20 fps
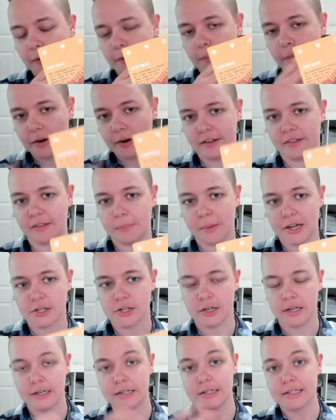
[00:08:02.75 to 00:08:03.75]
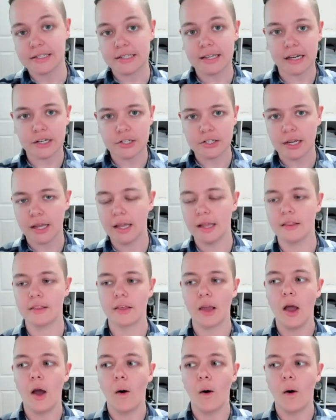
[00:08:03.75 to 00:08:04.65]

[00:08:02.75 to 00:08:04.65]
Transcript: participation in discussions